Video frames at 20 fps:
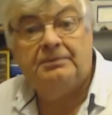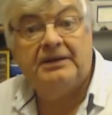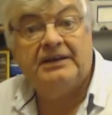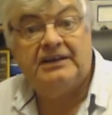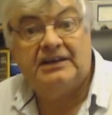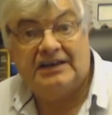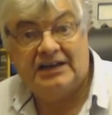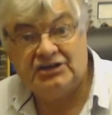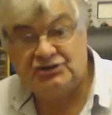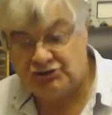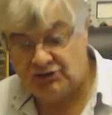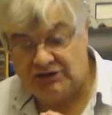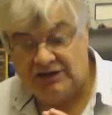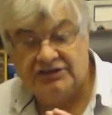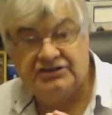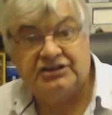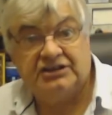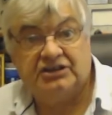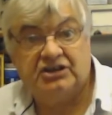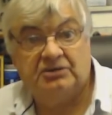big
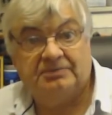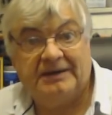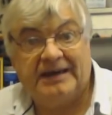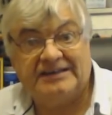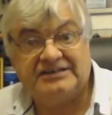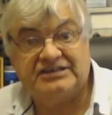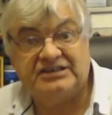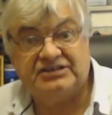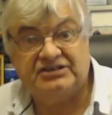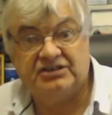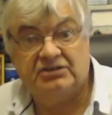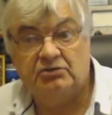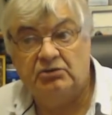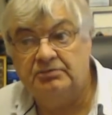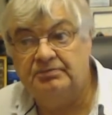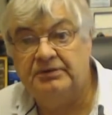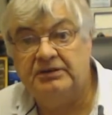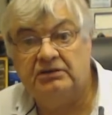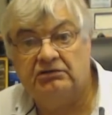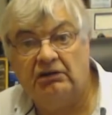electrolytic capacitor
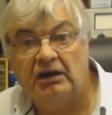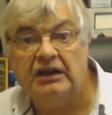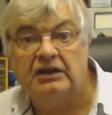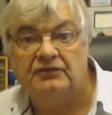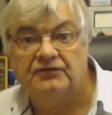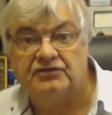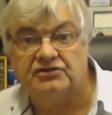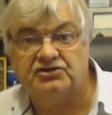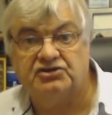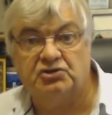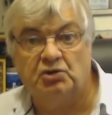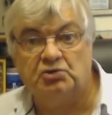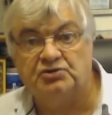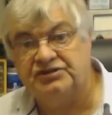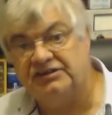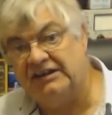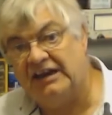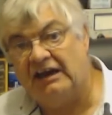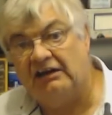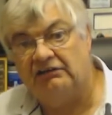would be great for
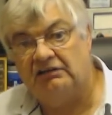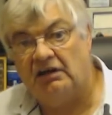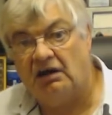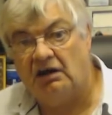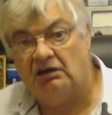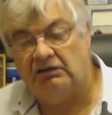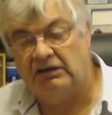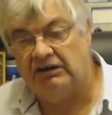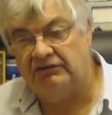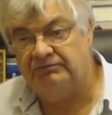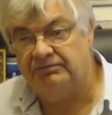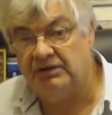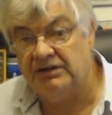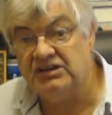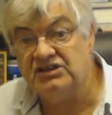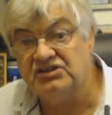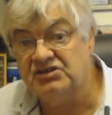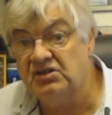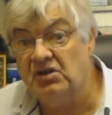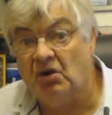shorting out RF, but
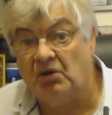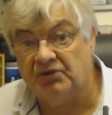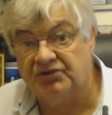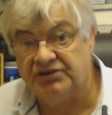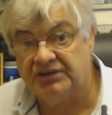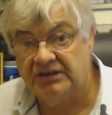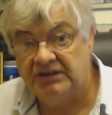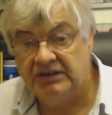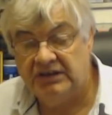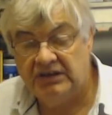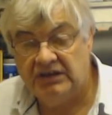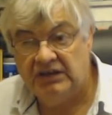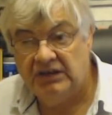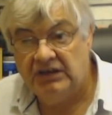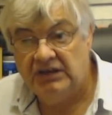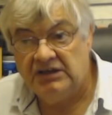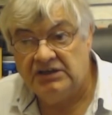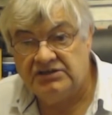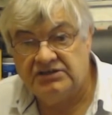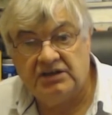it's not.
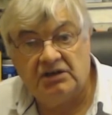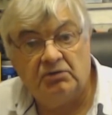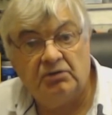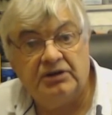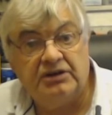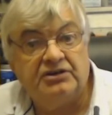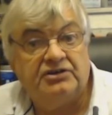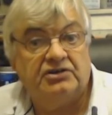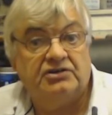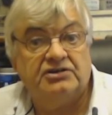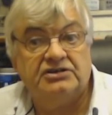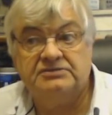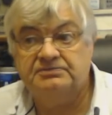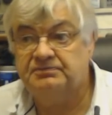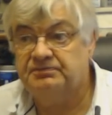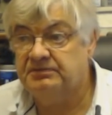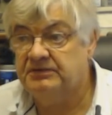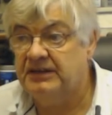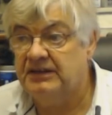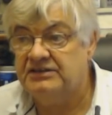So what you do is
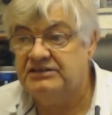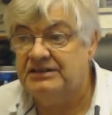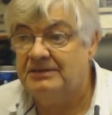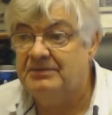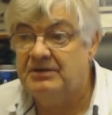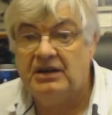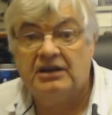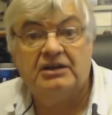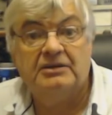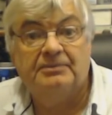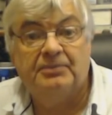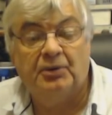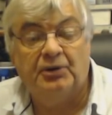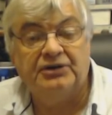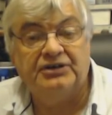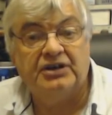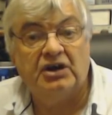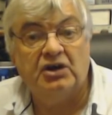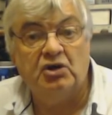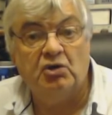get something like a
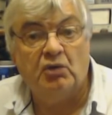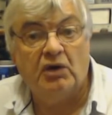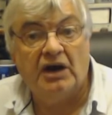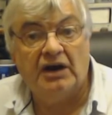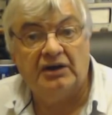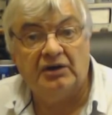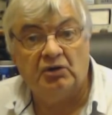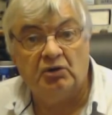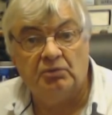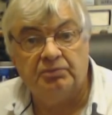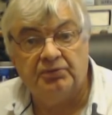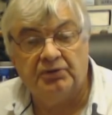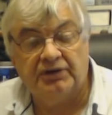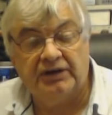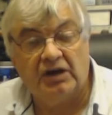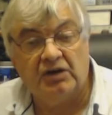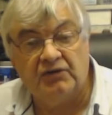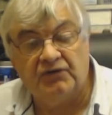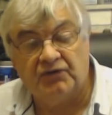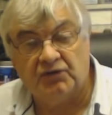0.01 or
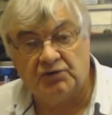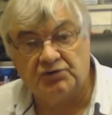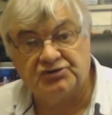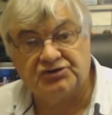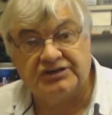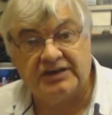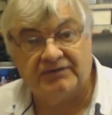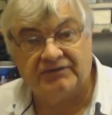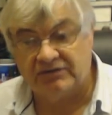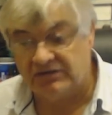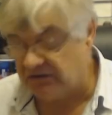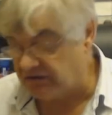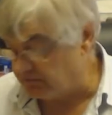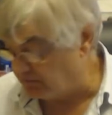0.047